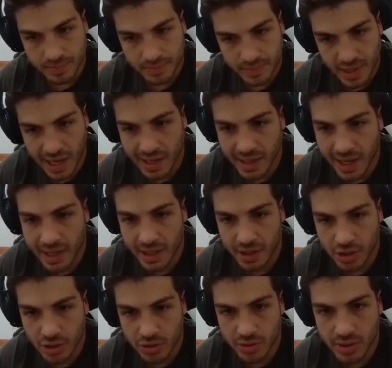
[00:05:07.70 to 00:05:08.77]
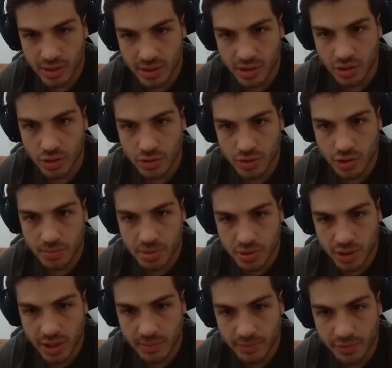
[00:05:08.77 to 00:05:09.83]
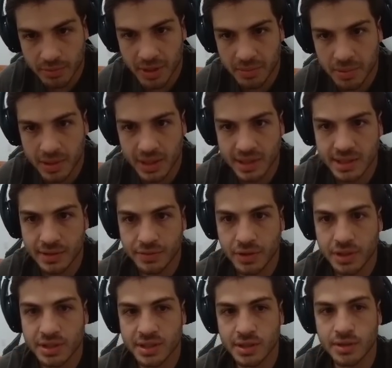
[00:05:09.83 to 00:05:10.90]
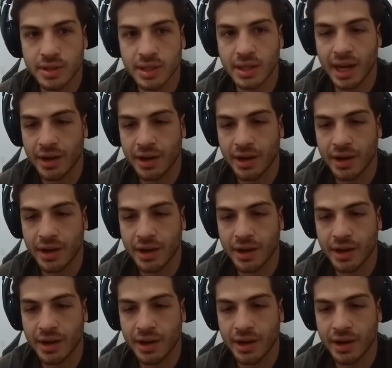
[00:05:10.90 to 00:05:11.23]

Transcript: Hey, Nate, can you do the YouTube stream for me, please, if you're still here?